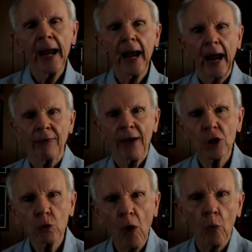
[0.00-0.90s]
And
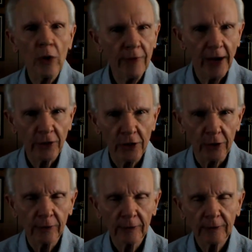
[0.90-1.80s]
that's what we've got to
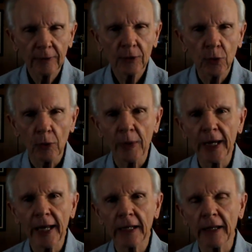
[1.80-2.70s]
do when we
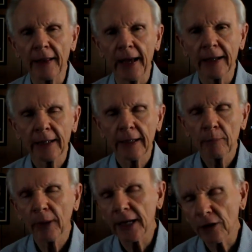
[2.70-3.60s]
get into that
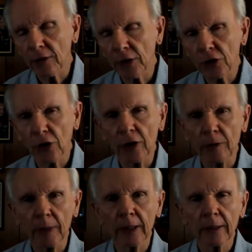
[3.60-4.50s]
place of
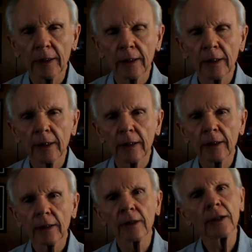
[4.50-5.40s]
discouragement.
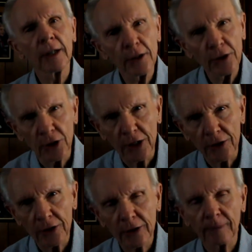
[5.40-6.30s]
Look unto
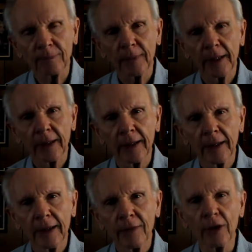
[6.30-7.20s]
Jesus,
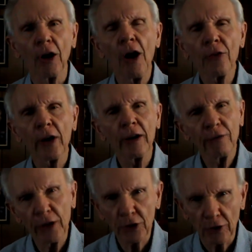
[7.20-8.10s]
the author and
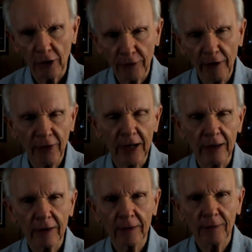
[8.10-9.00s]
finisher of our faith.